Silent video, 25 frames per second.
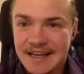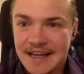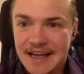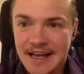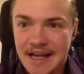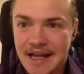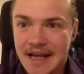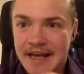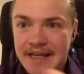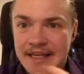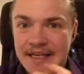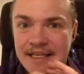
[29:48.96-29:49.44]

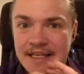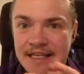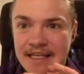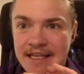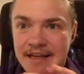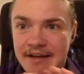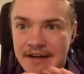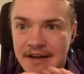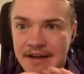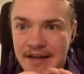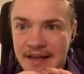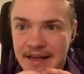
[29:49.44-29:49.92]
I
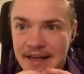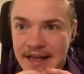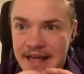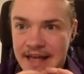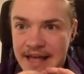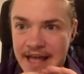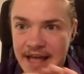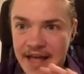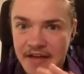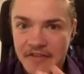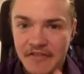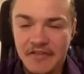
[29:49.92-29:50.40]
hear
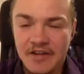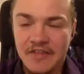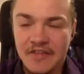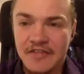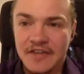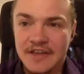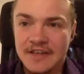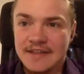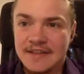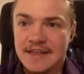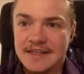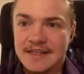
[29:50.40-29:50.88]

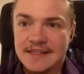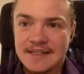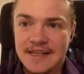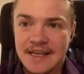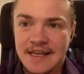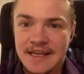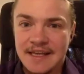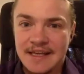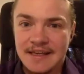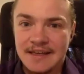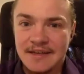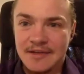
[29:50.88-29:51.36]
everything they're
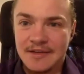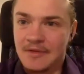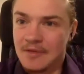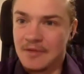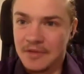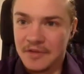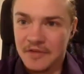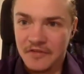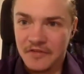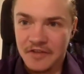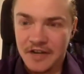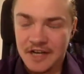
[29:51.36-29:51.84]
saying,
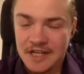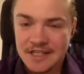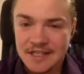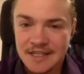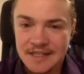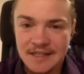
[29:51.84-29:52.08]
all the French.